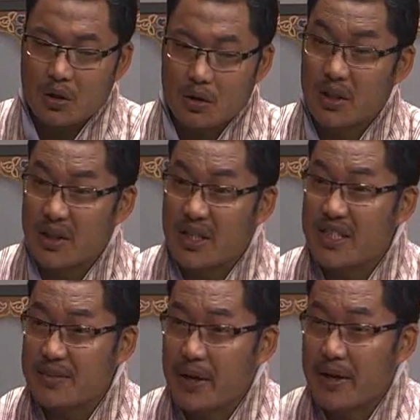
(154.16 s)
this
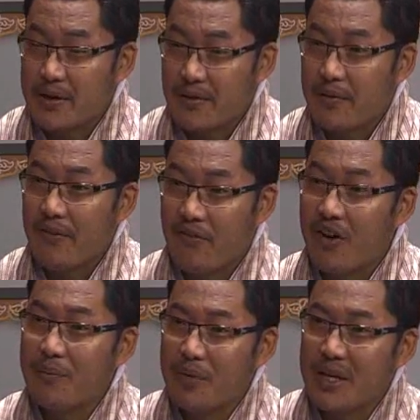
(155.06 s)
is my
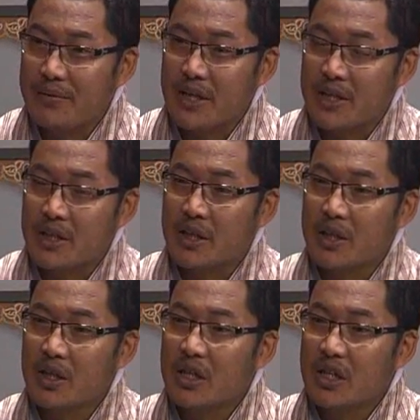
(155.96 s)
firm belief that
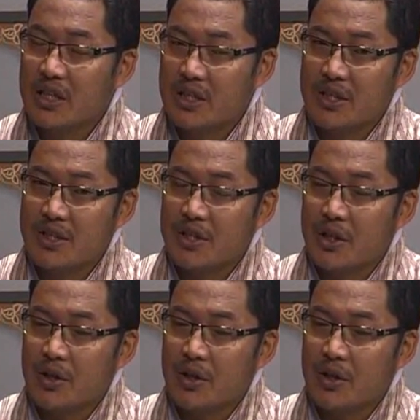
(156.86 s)
it is